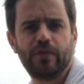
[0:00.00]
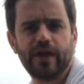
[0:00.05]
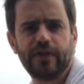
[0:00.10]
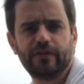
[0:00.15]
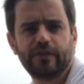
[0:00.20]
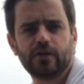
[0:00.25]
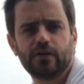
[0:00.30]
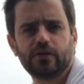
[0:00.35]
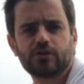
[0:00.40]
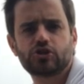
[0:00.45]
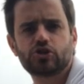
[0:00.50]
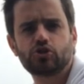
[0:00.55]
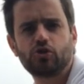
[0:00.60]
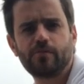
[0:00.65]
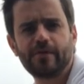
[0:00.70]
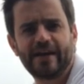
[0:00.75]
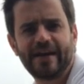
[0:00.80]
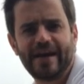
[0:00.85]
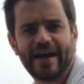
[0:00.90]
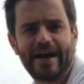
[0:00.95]
then there are so
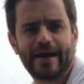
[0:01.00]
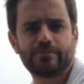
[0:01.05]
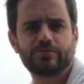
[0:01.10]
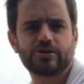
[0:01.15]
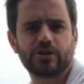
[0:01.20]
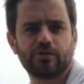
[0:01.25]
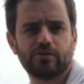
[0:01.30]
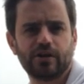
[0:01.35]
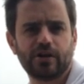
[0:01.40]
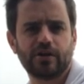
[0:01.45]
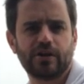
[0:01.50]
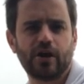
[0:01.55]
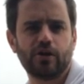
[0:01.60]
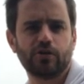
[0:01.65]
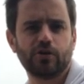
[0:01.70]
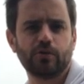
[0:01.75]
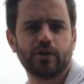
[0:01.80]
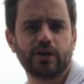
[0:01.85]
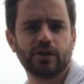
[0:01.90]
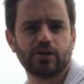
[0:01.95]
many apps out there now
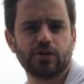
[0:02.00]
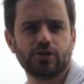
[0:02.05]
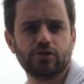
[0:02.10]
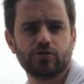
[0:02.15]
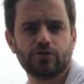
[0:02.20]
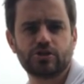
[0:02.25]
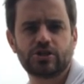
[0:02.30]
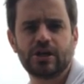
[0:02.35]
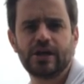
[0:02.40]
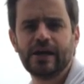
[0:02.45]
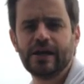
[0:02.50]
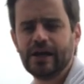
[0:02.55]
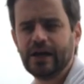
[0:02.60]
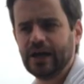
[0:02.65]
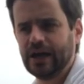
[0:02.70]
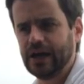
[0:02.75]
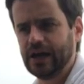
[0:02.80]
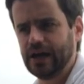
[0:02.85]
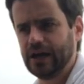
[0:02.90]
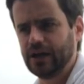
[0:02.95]
that we can use
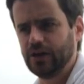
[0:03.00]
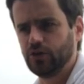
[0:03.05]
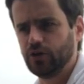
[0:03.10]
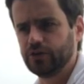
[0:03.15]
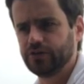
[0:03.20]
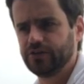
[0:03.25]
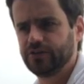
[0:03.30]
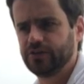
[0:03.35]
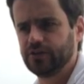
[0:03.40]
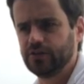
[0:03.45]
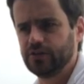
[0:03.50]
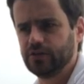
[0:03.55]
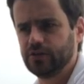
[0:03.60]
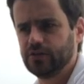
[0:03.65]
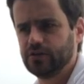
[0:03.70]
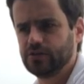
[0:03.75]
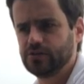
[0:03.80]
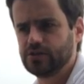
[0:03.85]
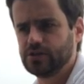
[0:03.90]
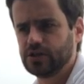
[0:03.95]
uh, in order to,
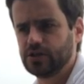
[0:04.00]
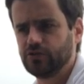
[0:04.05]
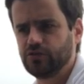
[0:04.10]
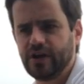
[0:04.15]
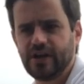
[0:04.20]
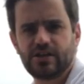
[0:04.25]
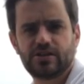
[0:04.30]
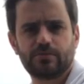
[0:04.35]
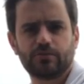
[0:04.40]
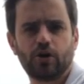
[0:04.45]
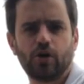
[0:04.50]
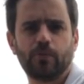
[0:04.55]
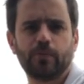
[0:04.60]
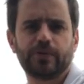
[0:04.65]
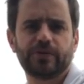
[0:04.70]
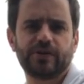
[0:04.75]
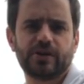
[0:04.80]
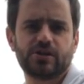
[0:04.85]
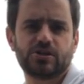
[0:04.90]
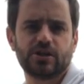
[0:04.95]
to create some
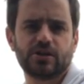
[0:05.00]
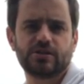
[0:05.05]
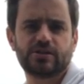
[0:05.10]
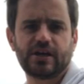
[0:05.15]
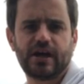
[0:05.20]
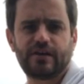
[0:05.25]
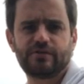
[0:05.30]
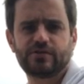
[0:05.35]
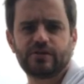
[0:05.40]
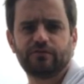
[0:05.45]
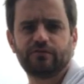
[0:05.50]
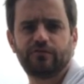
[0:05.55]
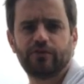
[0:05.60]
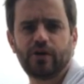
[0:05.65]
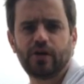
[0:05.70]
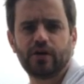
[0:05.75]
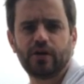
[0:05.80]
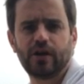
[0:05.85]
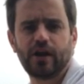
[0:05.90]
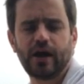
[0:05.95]
competition, to have some
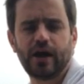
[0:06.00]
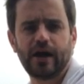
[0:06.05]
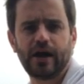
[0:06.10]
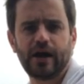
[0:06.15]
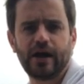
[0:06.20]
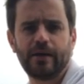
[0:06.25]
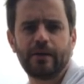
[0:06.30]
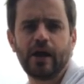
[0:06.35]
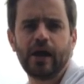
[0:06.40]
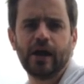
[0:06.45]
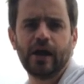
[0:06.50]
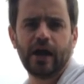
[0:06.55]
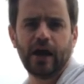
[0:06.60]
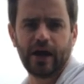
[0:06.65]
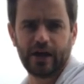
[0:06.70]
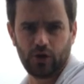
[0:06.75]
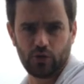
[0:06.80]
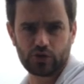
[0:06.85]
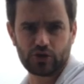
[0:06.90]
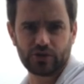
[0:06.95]
fun, uh,
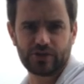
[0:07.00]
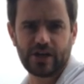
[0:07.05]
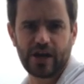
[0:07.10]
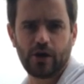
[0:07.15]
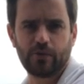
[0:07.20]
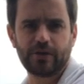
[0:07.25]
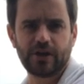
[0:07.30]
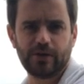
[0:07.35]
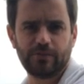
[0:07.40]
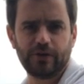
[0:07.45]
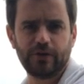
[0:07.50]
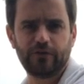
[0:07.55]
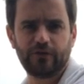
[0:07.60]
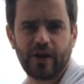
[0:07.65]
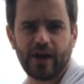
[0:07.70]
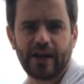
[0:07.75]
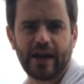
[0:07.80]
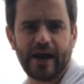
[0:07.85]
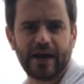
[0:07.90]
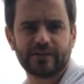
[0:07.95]
and also to help keep you
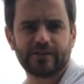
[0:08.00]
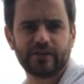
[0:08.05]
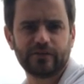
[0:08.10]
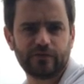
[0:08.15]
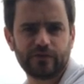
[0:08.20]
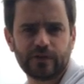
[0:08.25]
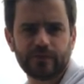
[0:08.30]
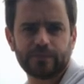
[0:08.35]
fit and active.